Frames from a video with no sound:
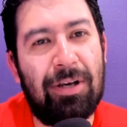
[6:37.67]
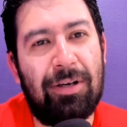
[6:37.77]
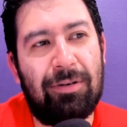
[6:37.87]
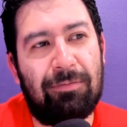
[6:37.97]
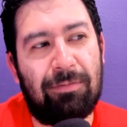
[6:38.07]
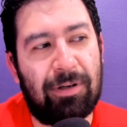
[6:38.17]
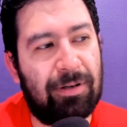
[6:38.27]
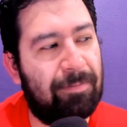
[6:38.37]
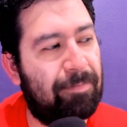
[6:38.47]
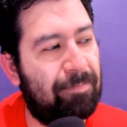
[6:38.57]

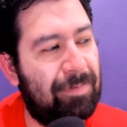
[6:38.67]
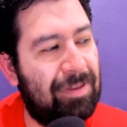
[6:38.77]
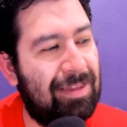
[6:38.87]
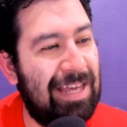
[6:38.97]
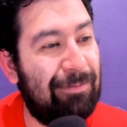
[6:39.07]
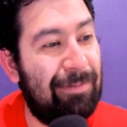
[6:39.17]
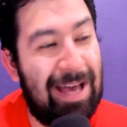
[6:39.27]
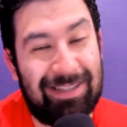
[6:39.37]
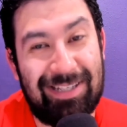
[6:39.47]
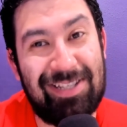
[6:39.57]
where they
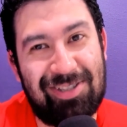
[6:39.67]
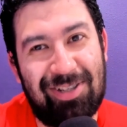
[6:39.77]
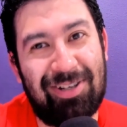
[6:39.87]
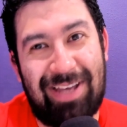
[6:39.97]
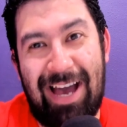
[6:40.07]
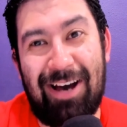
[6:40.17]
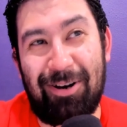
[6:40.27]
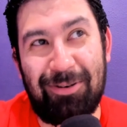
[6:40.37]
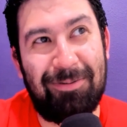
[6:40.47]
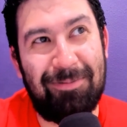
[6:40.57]
at least took
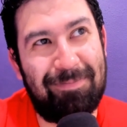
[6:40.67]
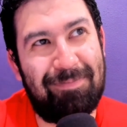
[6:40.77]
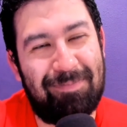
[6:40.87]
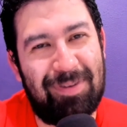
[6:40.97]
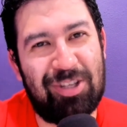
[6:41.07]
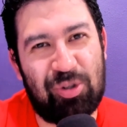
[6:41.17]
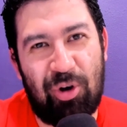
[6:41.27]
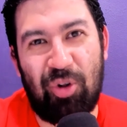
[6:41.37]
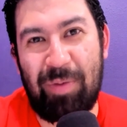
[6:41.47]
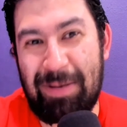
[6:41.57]
out the
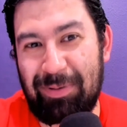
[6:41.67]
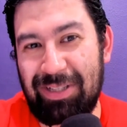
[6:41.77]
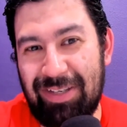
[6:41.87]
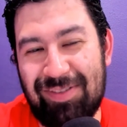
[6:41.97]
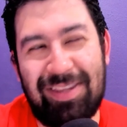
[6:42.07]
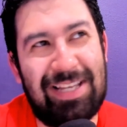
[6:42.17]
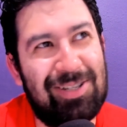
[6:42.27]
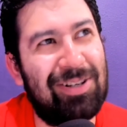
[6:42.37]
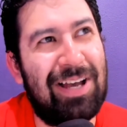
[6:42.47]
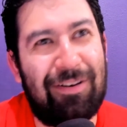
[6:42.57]
Toronto Maple Leafs and they
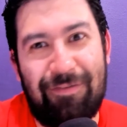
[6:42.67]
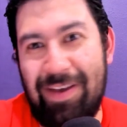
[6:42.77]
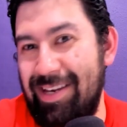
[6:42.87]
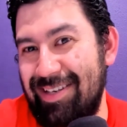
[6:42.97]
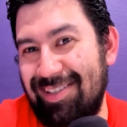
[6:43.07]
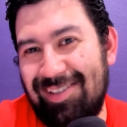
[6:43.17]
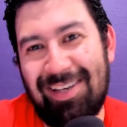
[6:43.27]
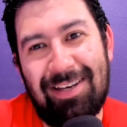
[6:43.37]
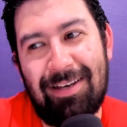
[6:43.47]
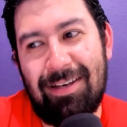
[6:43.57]
took out Vegas.
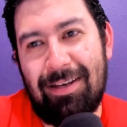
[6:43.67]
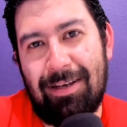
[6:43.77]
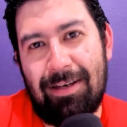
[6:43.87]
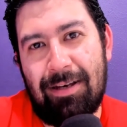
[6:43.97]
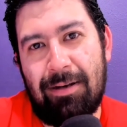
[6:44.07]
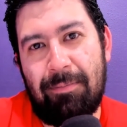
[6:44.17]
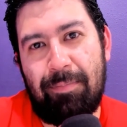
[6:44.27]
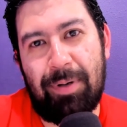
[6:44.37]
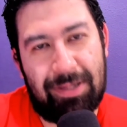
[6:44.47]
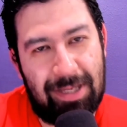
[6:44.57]

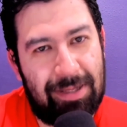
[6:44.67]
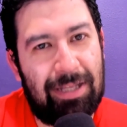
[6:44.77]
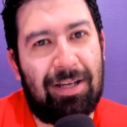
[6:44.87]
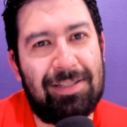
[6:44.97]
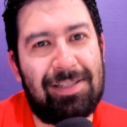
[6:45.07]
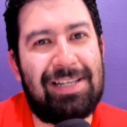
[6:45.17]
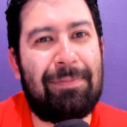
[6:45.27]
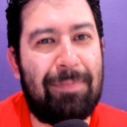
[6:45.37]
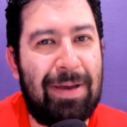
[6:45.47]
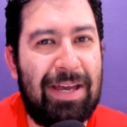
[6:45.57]
But then they lost to
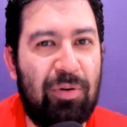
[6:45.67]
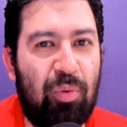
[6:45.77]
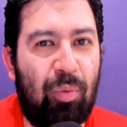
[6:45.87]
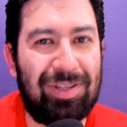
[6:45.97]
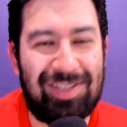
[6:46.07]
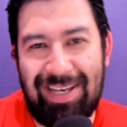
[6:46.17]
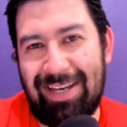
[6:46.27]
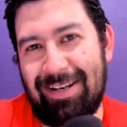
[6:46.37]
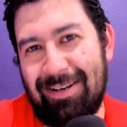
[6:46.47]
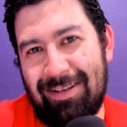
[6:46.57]
Tampa Bay once
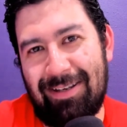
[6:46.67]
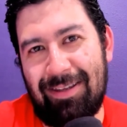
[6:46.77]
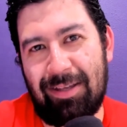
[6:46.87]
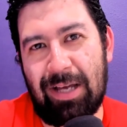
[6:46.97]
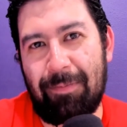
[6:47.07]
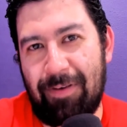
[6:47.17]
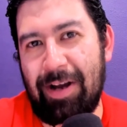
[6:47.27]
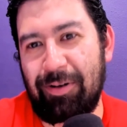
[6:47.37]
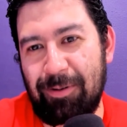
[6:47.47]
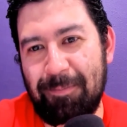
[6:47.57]
again in the Cup
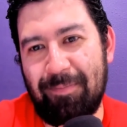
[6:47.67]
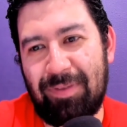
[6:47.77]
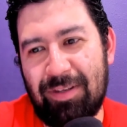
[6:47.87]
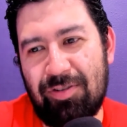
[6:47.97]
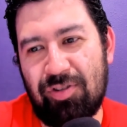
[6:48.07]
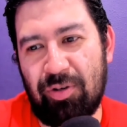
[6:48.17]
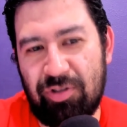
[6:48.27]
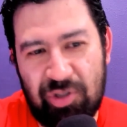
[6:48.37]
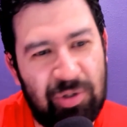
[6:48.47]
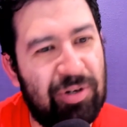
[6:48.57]
Final. So
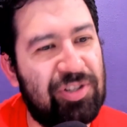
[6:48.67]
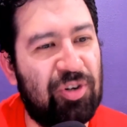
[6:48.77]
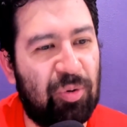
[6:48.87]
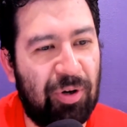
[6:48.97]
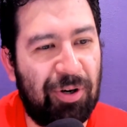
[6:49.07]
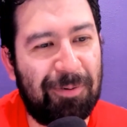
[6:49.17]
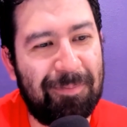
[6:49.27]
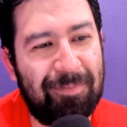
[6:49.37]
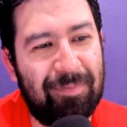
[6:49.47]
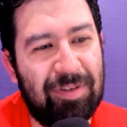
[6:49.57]
2 years in a row,
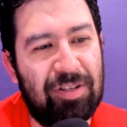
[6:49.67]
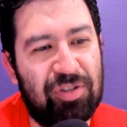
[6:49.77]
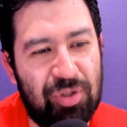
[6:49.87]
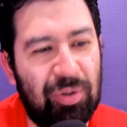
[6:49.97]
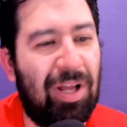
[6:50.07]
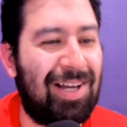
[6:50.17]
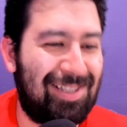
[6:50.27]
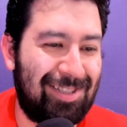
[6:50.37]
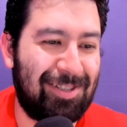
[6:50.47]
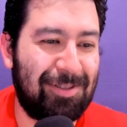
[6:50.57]
two
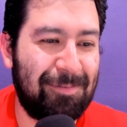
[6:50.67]
losses.